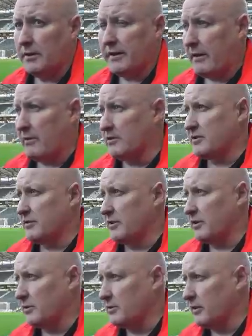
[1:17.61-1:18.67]
Darren's
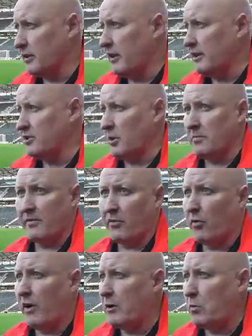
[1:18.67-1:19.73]
done a great job. They've
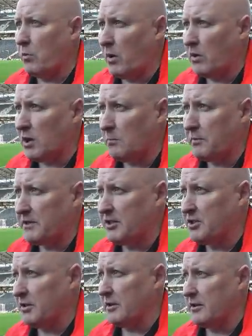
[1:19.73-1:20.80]
already won one
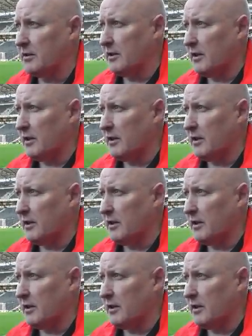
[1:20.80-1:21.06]
competition and